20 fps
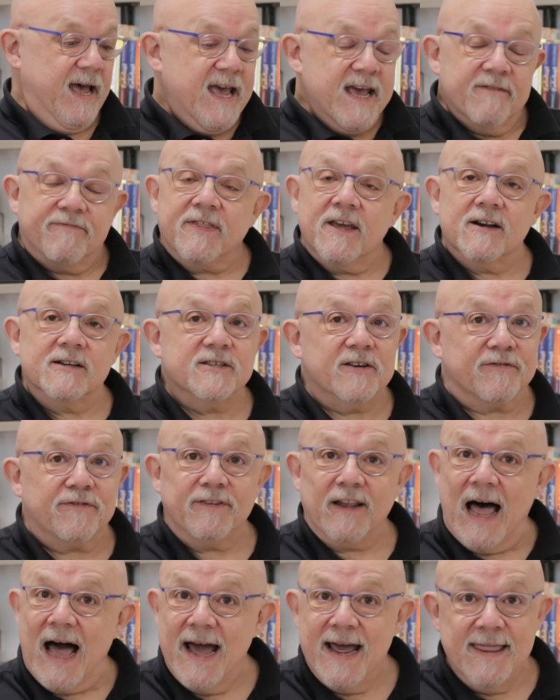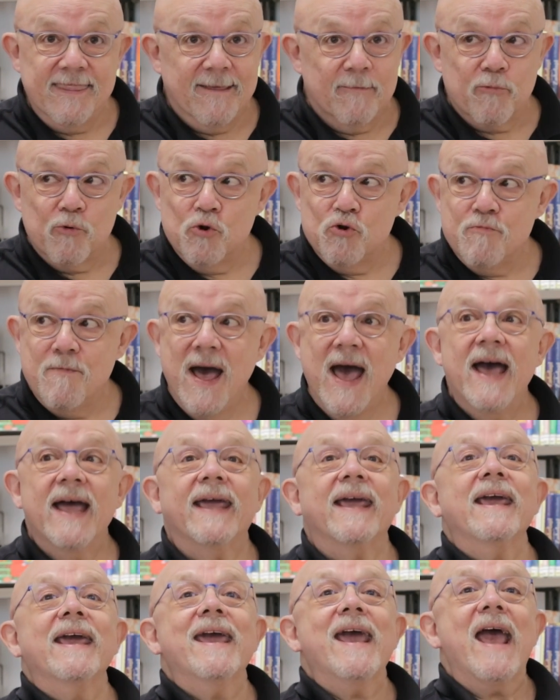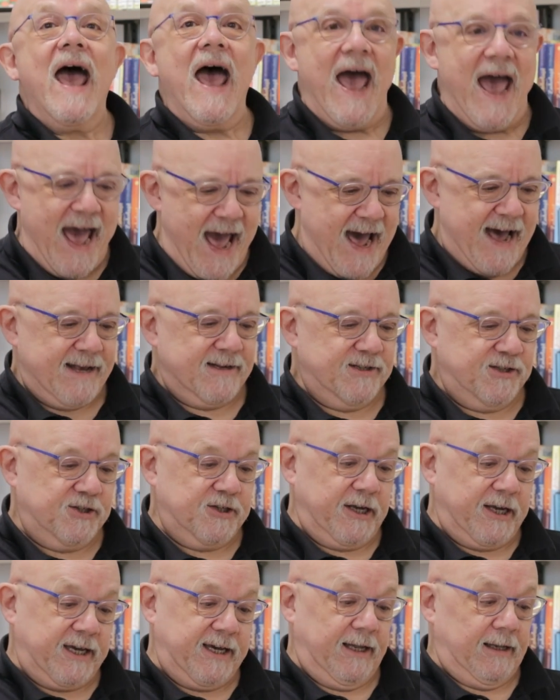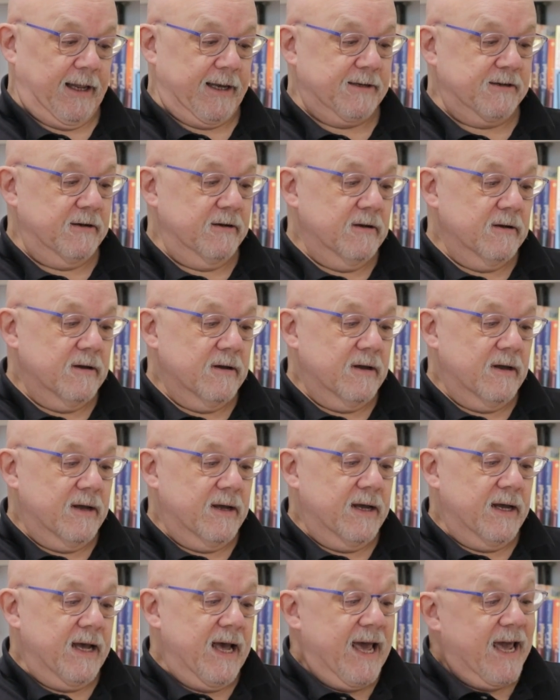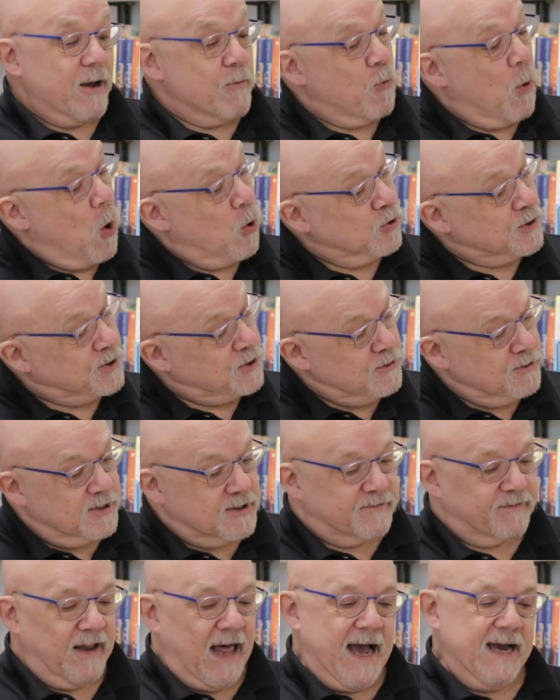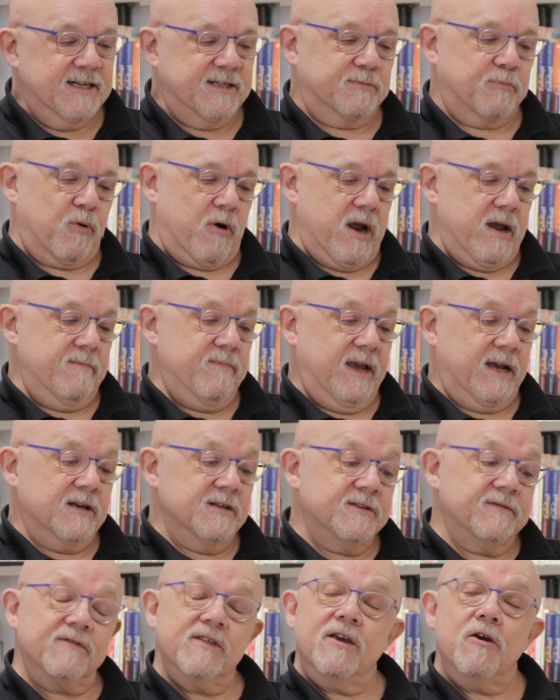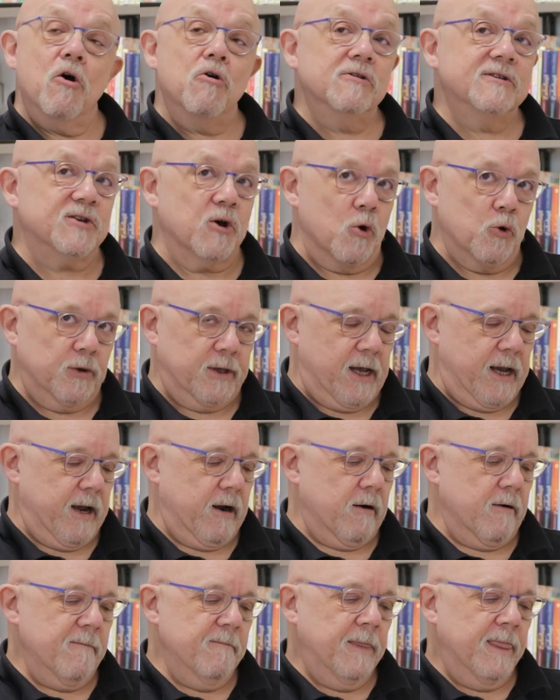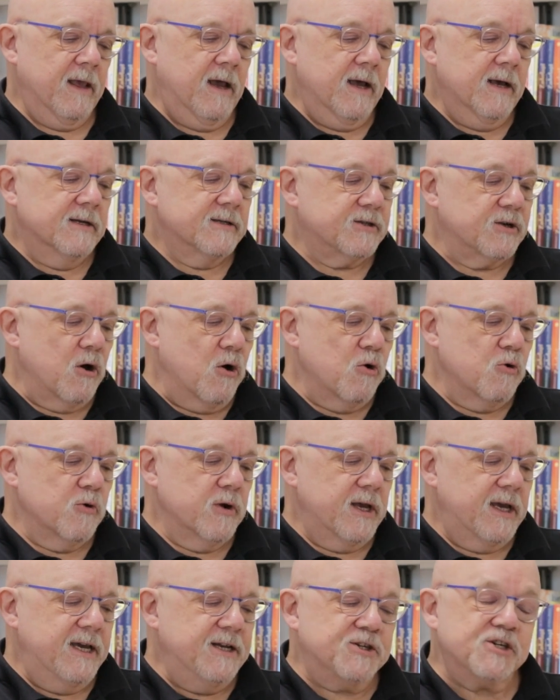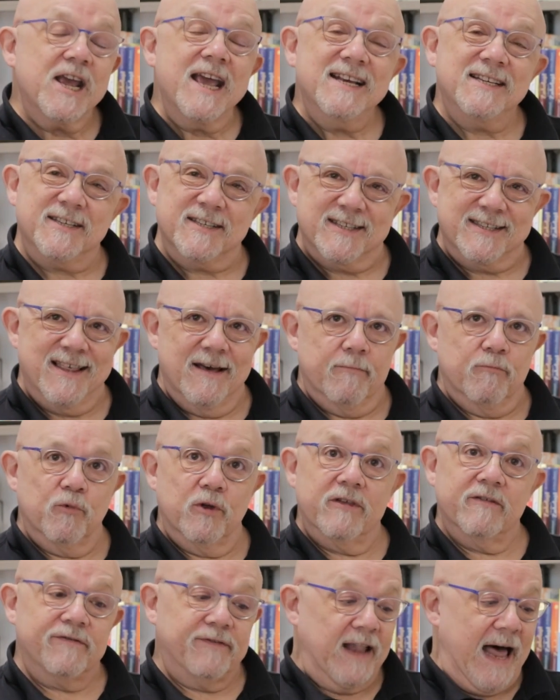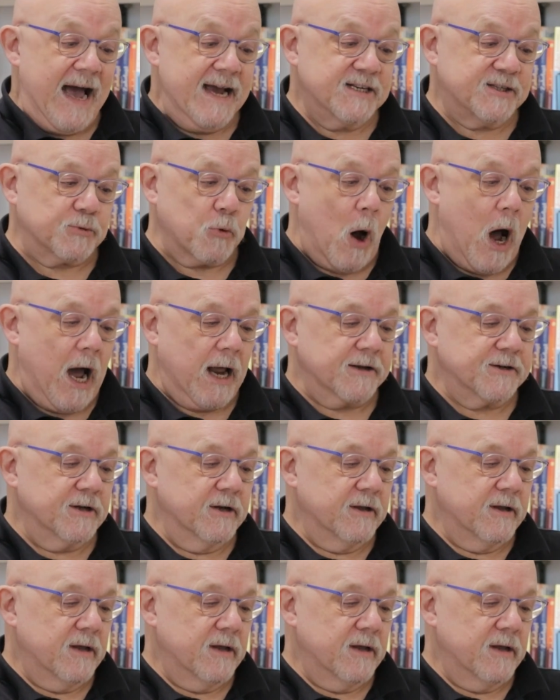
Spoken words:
If there's a fly in the room, he has to kill it. He won't use fly spray because of the ozone layer, so he chases them with a fly swat.